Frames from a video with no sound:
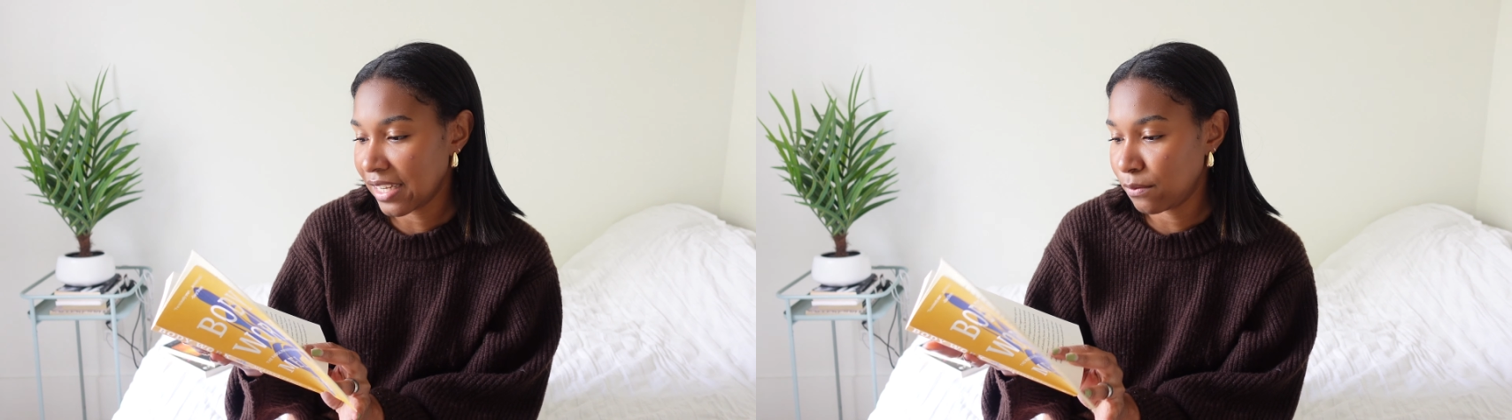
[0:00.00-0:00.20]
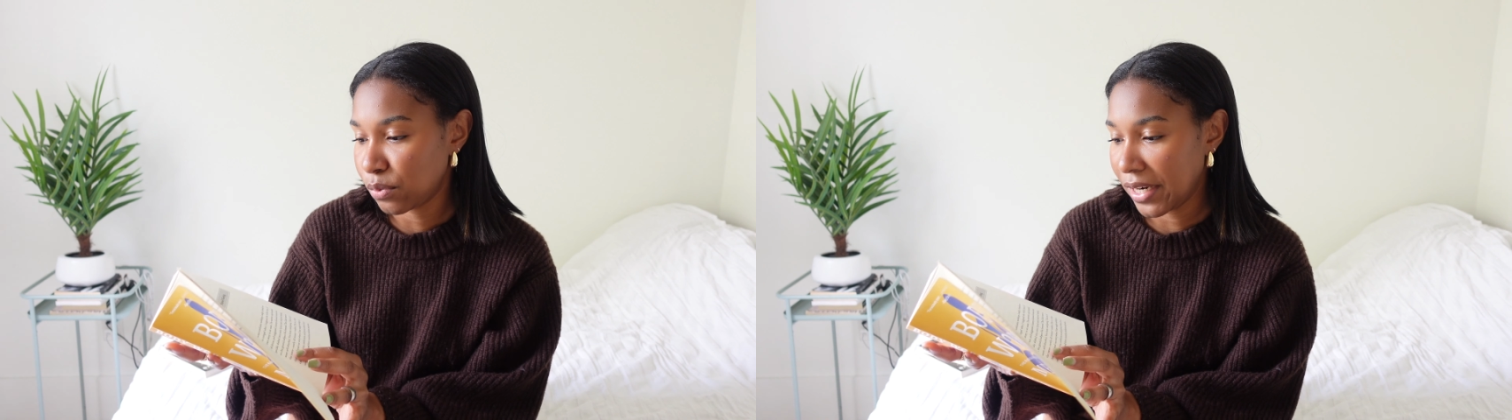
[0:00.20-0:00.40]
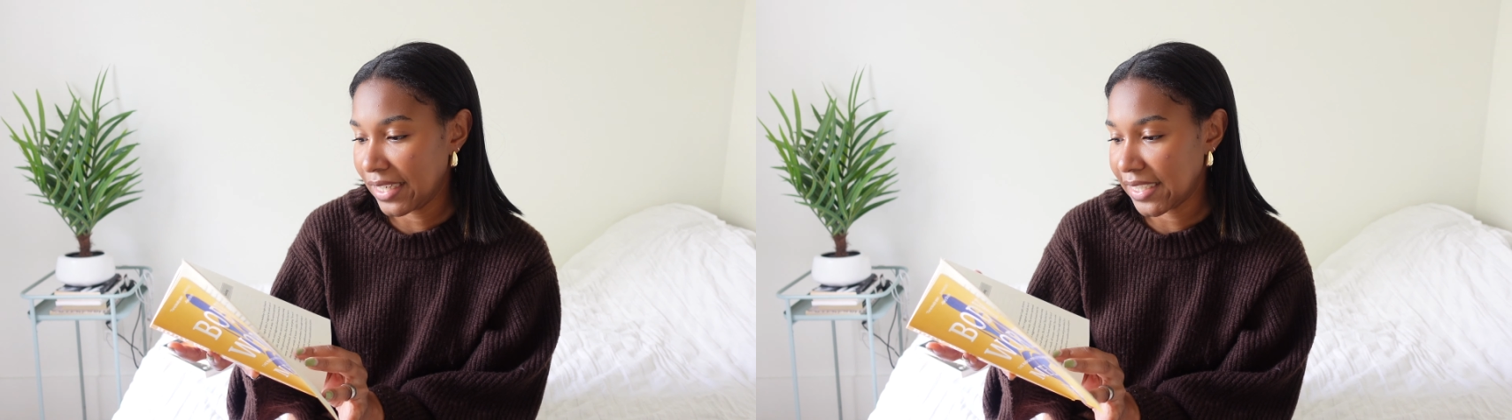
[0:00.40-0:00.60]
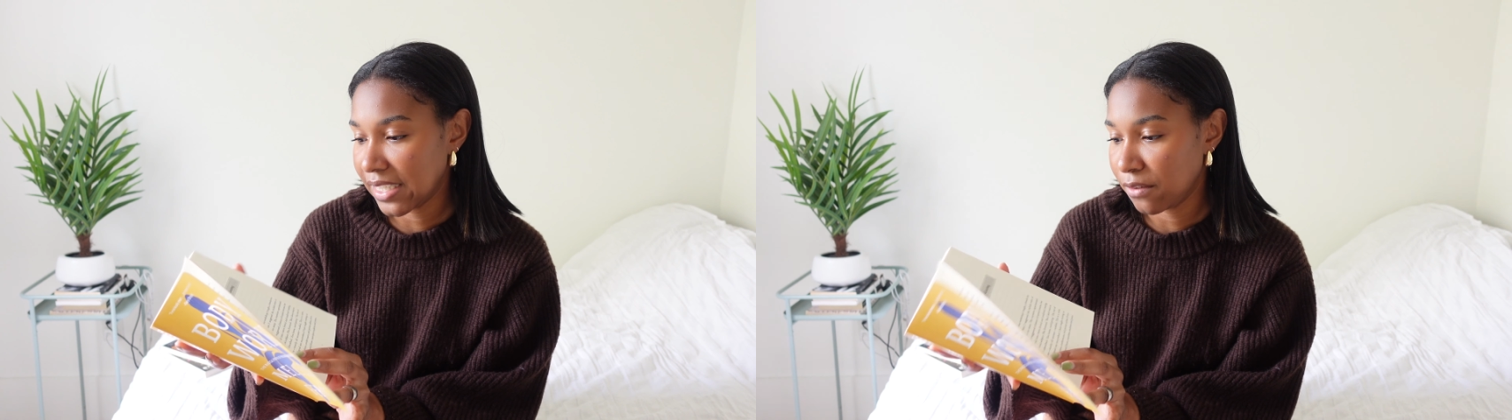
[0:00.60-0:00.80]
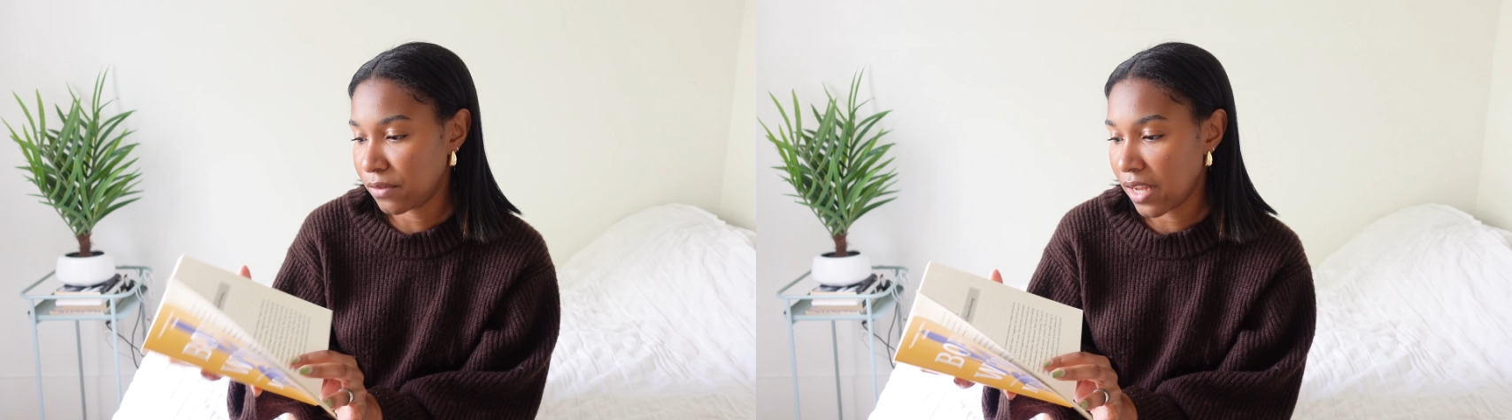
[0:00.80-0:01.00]
in
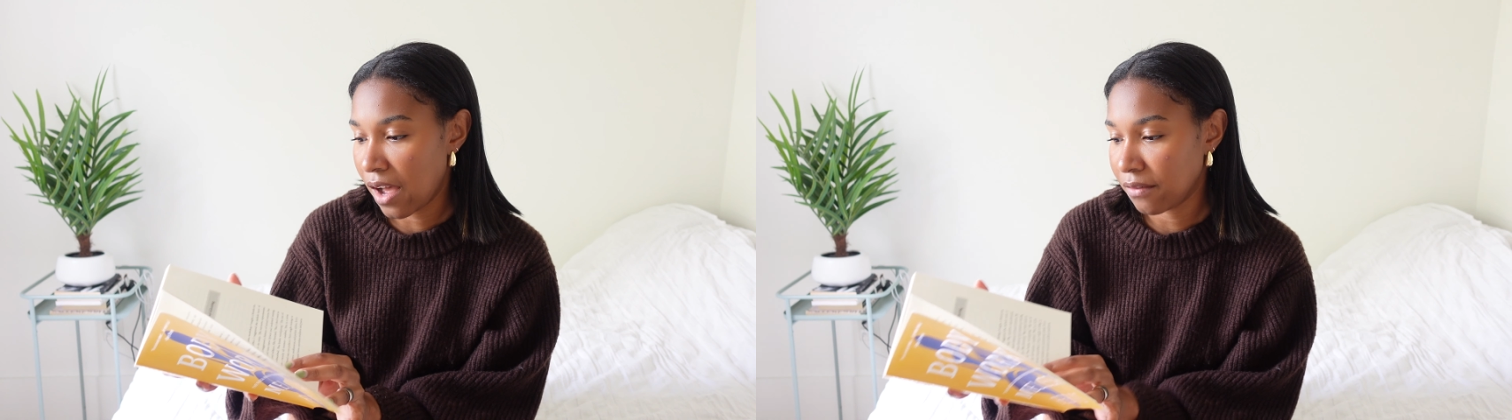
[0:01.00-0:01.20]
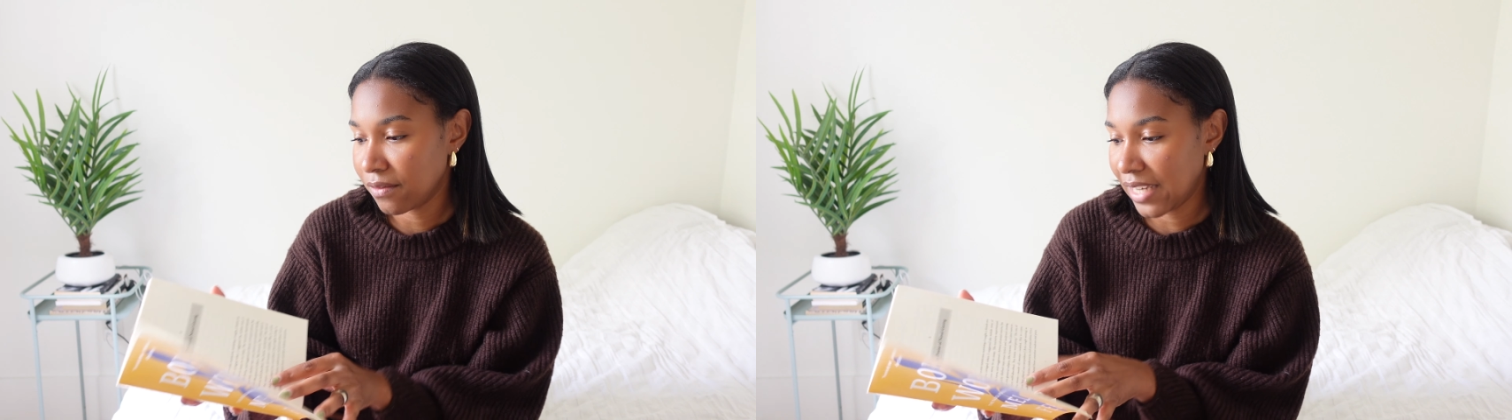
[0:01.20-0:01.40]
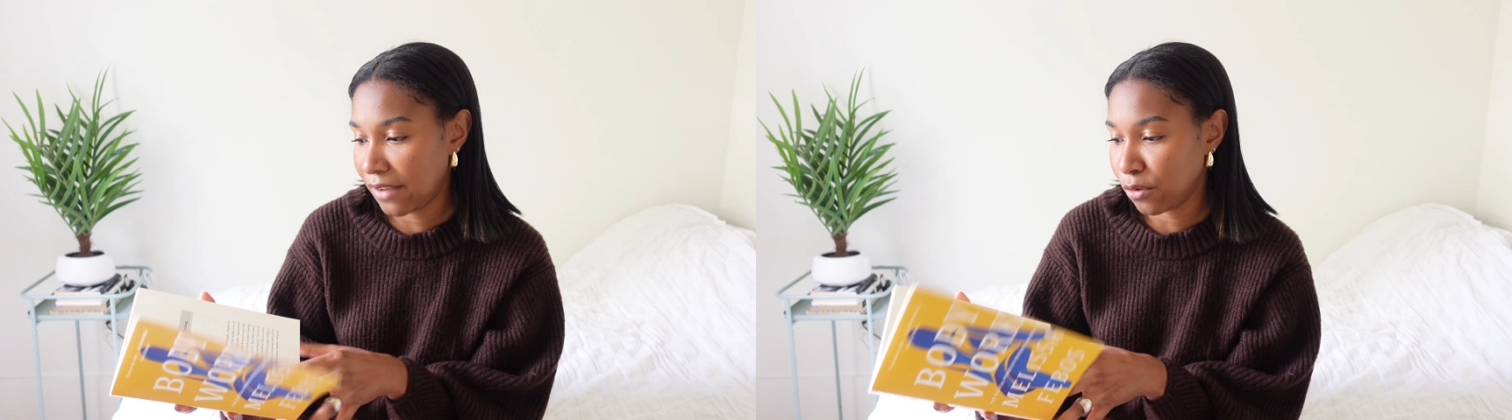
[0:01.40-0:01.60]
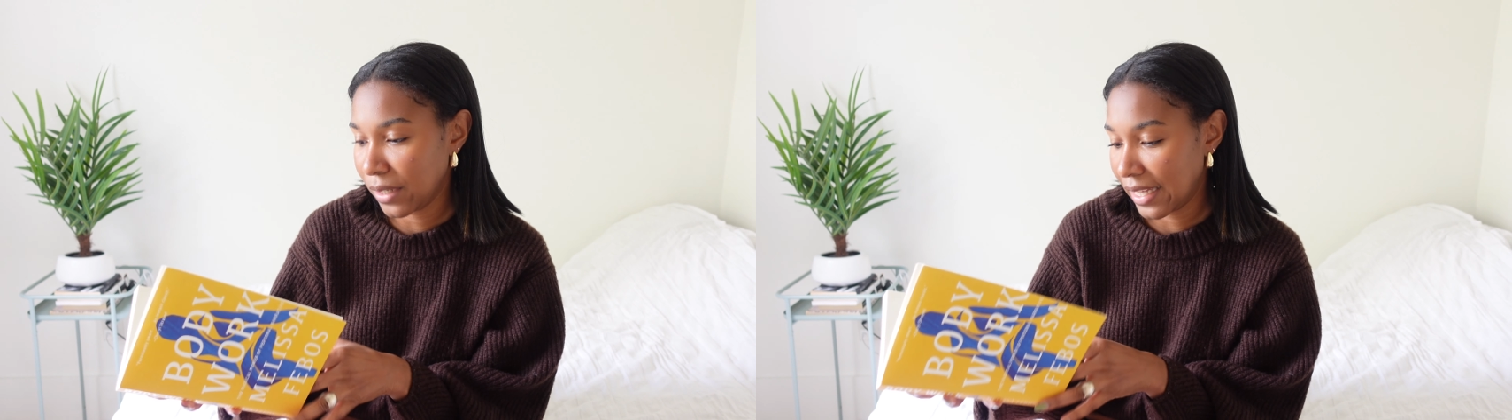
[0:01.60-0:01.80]
praise of navel